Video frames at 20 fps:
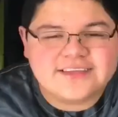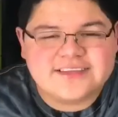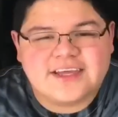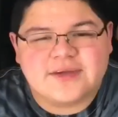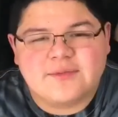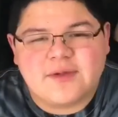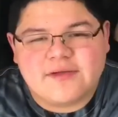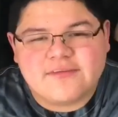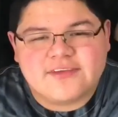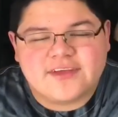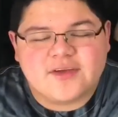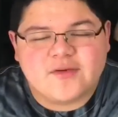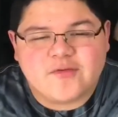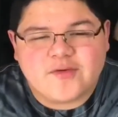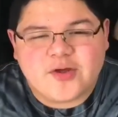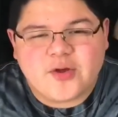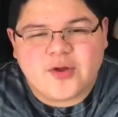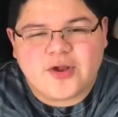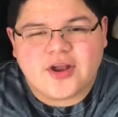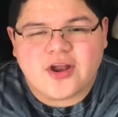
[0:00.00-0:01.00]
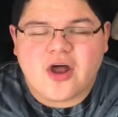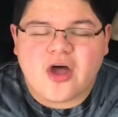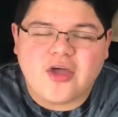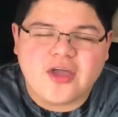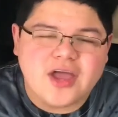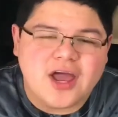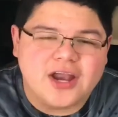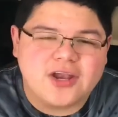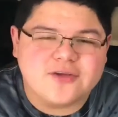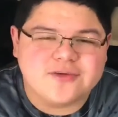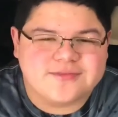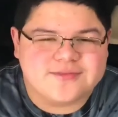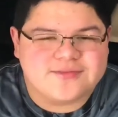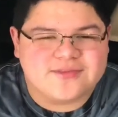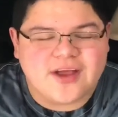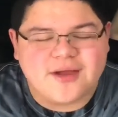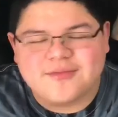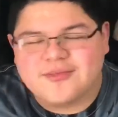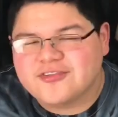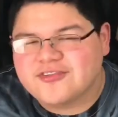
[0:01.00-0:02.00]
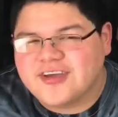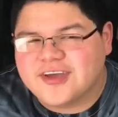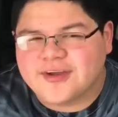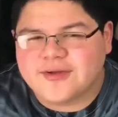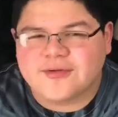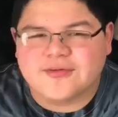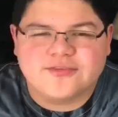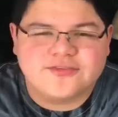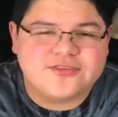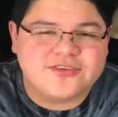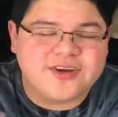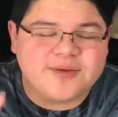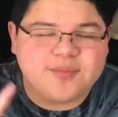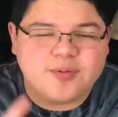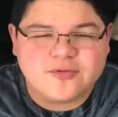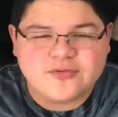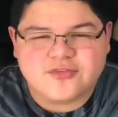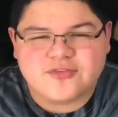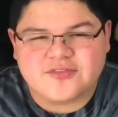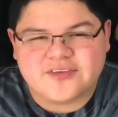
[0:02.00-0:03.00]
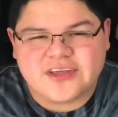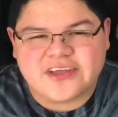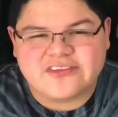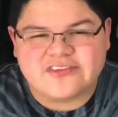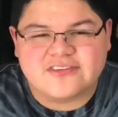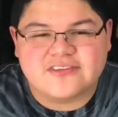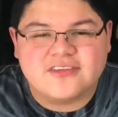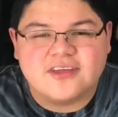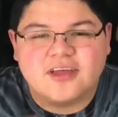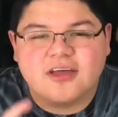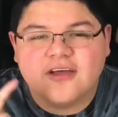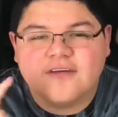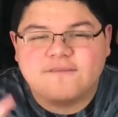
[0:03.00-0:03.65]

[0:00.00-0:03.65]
Yes, we have a giveaway going on. All you got to do is subscribe to the channel, turn on post notifications,